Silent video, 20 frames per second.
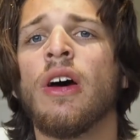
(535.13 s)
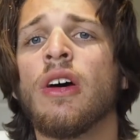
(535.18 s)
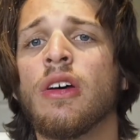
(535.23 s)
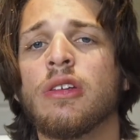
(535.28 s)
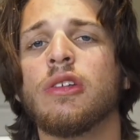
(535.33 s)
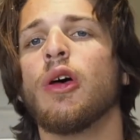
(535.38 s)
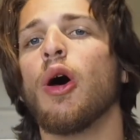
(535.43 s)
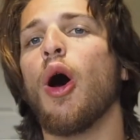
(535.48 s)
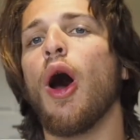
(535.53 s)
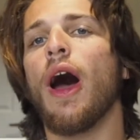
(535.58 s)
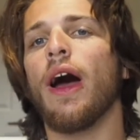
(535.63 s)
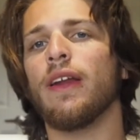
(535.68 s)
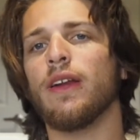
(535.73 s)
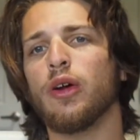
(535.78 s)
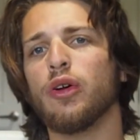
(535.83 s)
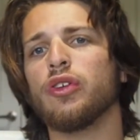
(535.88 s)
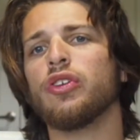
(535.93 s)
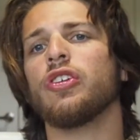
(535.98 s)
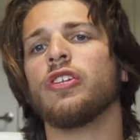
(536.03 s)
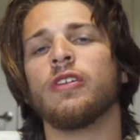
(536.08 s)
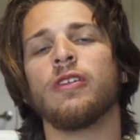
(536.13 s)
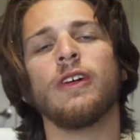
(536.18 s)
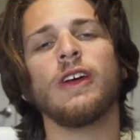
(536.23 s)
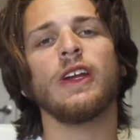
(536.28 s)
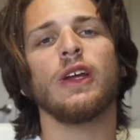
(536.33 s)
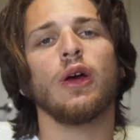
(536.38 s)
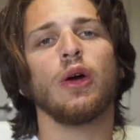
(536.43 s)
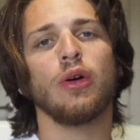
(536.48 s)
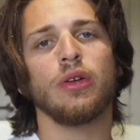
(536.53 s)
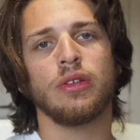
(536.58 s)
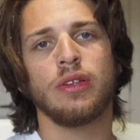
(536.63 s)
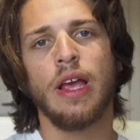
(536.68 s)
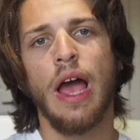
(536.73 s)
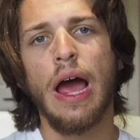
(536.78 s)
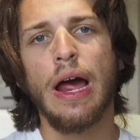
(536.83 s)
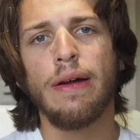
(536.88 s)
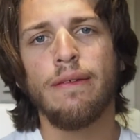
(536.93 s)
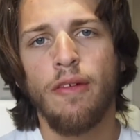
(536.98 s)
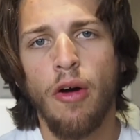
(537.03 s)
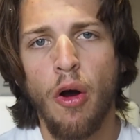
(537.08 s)
So I know this video is
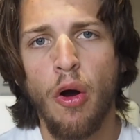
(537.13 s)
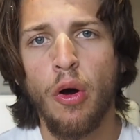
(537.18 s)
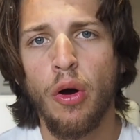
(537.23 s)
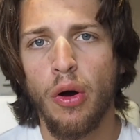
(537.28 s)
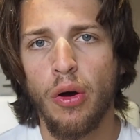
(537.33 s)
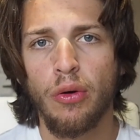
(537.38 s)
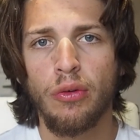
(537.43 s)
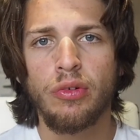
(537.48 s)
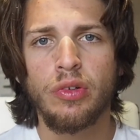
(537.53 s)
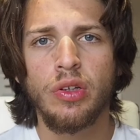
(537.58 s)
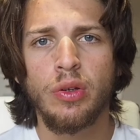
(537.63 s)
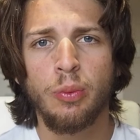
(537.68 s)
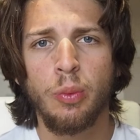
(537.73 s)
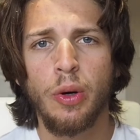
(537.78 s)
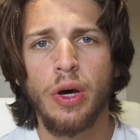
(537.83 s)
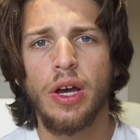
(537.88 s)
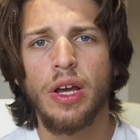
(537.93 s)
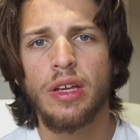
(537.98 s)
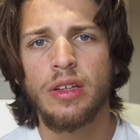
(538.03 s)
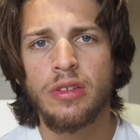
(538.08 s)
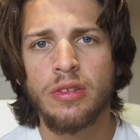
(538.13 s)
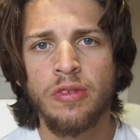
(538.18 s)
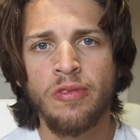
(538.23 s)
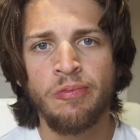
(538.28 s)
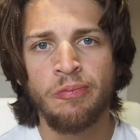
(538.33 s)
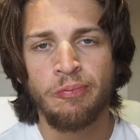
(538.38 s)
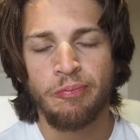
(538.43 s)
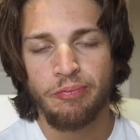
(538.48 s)
kind of all over the place,